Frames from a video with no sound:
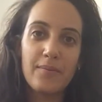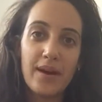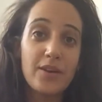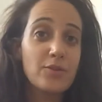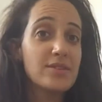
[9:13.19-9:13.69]

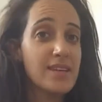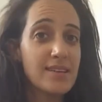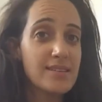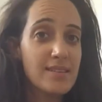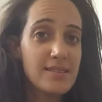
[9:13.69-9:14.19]
acute
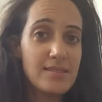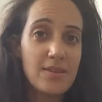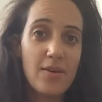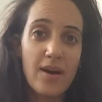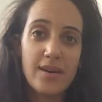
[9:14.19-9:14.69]
senses,
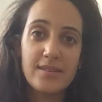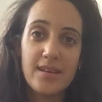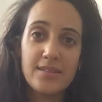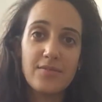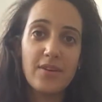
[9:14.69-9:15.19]
so our
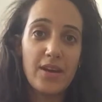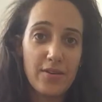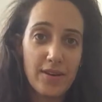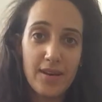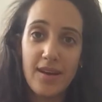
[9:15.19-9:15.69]
sense of
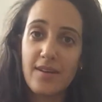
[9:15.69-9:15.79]
hearing